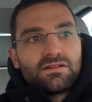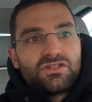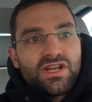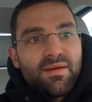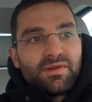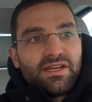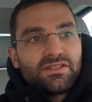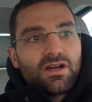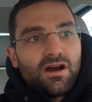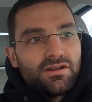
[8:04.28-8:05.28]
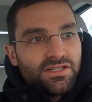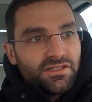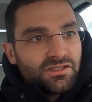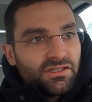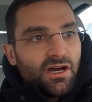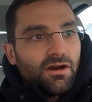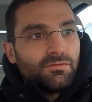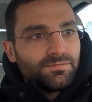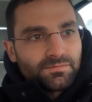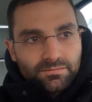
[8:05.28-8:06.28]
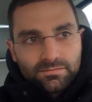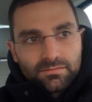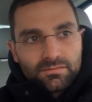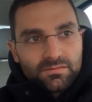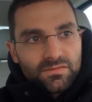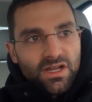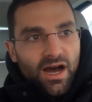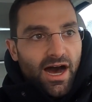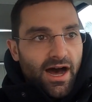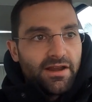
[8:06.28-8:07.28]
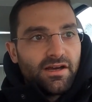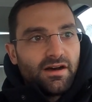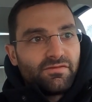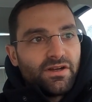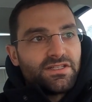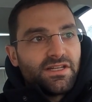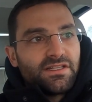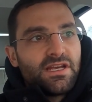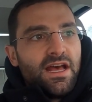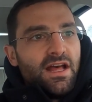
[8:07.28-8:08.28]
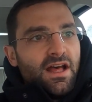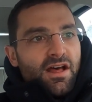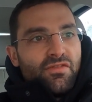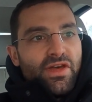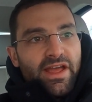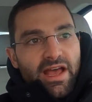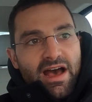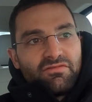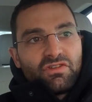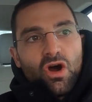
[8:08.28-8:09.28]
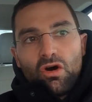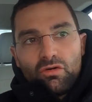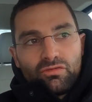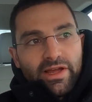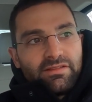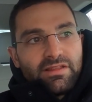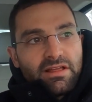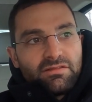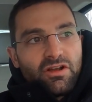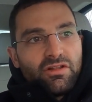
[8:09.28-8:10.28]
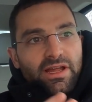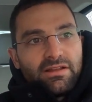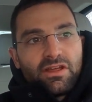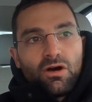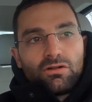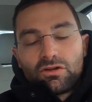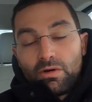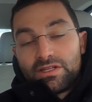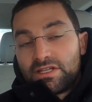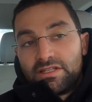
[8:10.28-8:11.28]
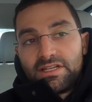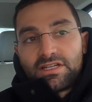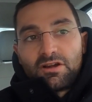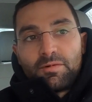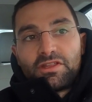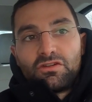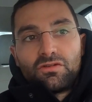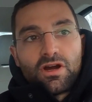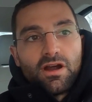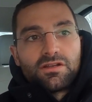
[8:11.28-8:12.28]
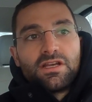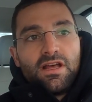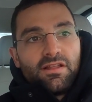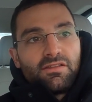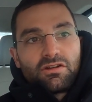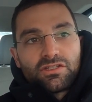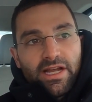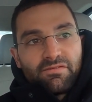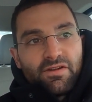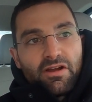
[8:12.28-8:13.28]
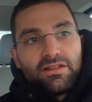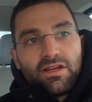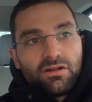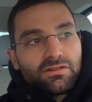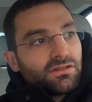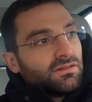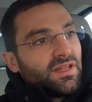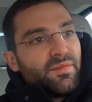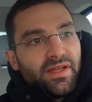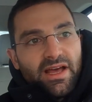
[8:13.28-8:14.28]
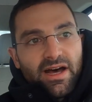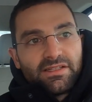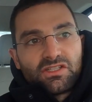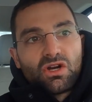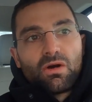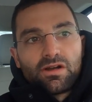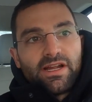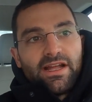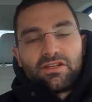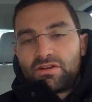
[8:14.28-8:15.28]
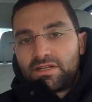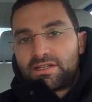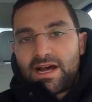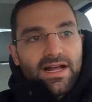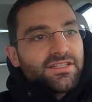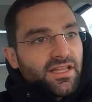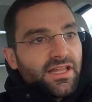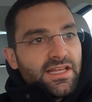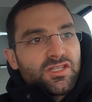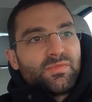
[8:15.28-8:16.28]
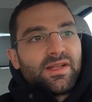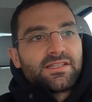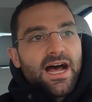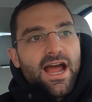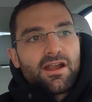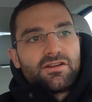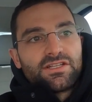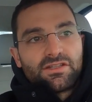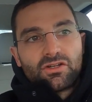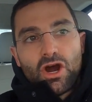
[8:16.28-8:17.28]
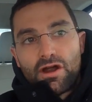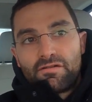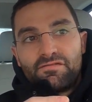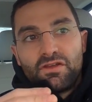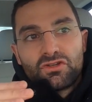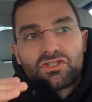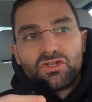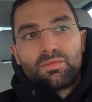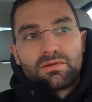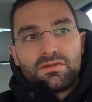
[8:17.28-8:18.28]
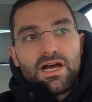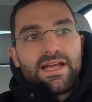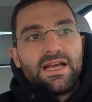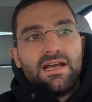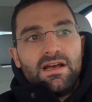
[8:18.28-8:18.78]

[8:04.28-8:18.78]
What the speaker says: Japanese cars in the snow, Honda for instance, they have they literally, the older ones at least, I don't know about the new cars, there's like very little limit on the torque, and you can constantly spin tires, and the car feels super light